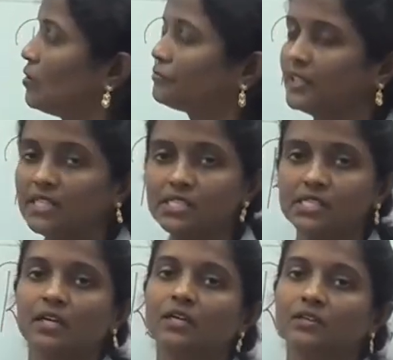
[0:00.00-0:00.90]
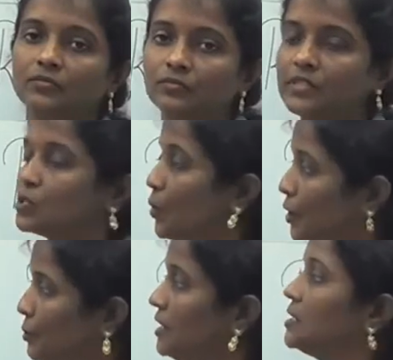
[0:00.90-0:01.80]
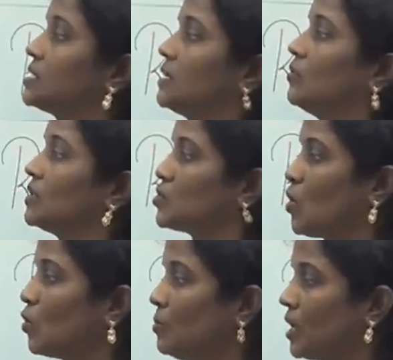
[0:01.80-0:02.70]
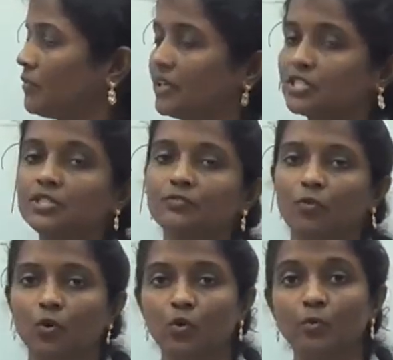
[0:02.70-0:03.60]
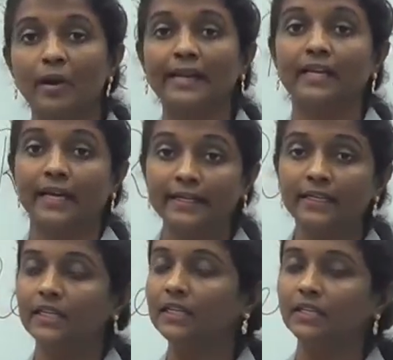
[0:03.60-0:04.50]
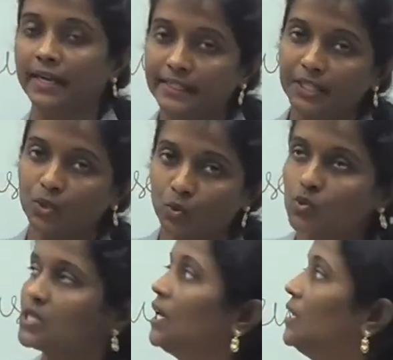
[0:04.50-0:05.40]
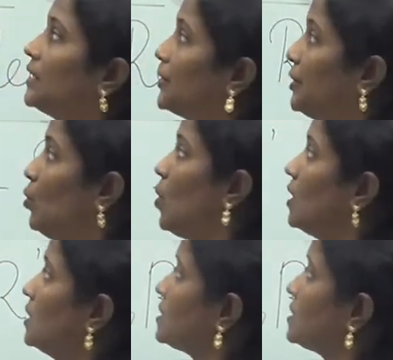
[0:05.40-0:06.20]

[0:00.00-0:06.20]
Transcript: of these is going to be this uh, Stockholm Convention followed by 1992's Rio Earth